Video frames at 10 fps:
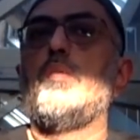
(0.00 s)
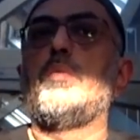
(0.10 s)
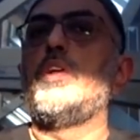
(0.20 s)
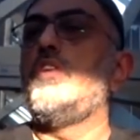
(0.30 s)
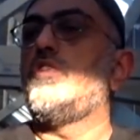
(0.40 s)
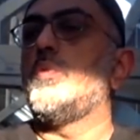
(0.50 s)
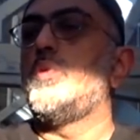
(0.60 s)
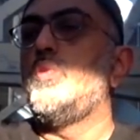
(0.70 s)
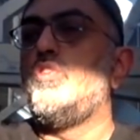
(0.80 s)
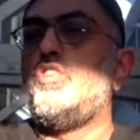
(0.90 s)
But he's the
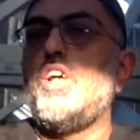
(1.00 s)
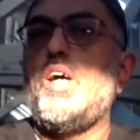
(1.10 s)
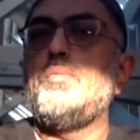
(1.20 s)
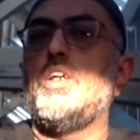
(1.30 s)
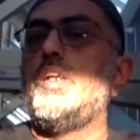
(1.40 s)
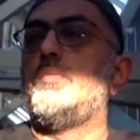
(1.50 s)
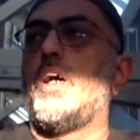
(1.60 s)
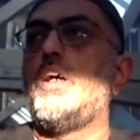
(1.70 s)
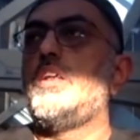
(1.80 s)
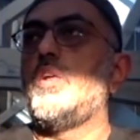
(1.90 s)
one who's jami' li
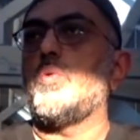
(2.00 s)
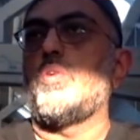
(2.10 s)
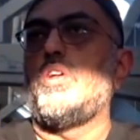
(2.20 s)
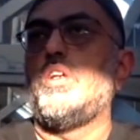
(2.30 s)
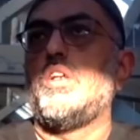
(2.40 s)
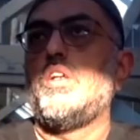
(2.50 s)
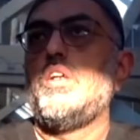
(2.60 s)
ma'ani al-Quran.